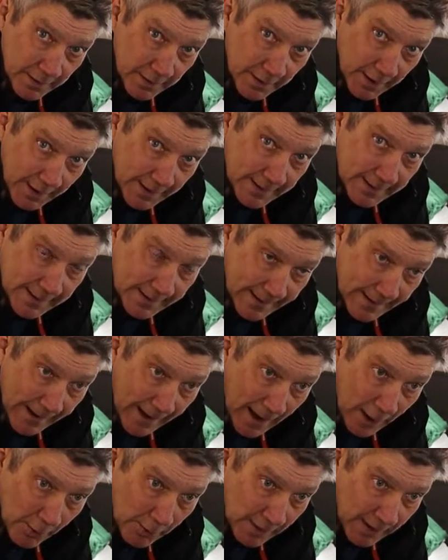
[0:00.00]
I could get
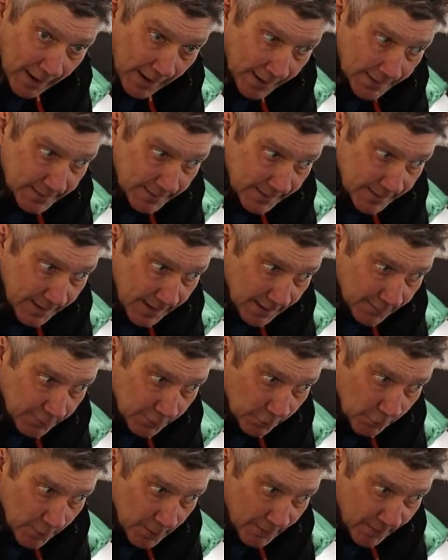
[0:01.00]
out, I didn't have
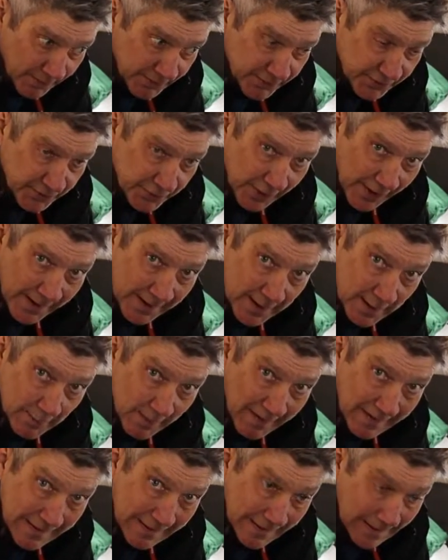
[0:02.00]
to worry about straining
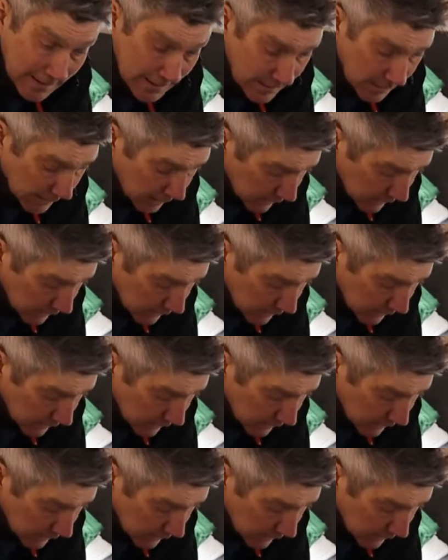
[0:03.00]
my knee,